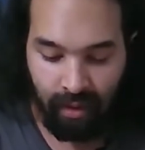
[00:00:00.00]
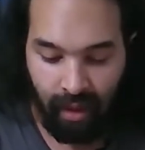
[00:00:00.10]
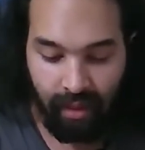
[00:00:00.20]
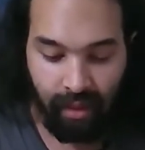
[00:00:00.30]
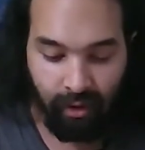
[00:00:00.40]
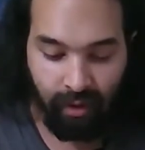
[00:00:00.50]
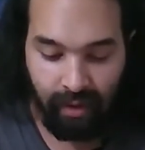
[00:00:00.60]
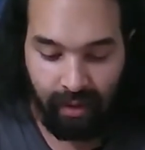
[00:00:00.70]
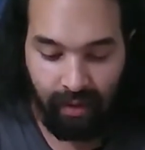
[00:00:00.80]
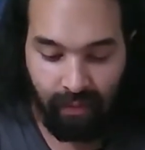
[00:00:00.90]
And then they're
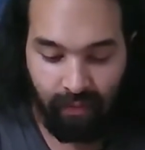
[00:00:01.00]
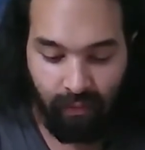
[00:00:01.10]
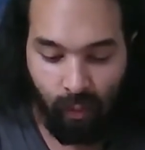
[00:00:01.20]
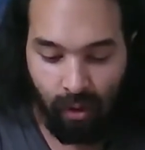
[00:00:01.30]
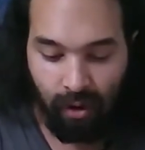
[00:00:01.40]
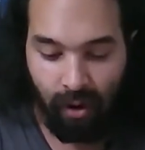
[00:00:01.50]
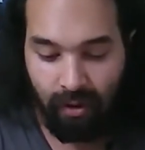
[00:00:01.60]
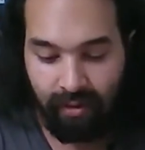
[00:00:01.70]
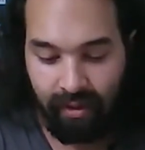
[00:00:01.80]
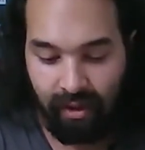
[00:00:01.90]
going to give 4
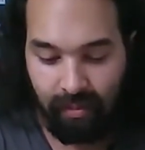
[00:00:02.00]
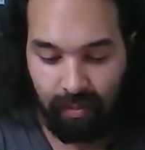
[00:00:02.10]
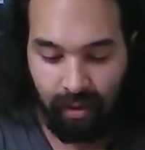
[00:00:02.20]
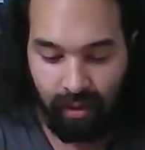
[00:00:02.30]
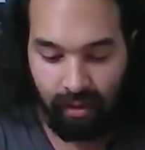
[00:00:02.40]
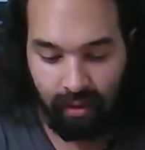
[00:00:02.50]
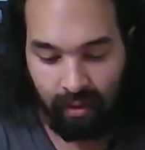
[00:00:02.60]
cards to each player.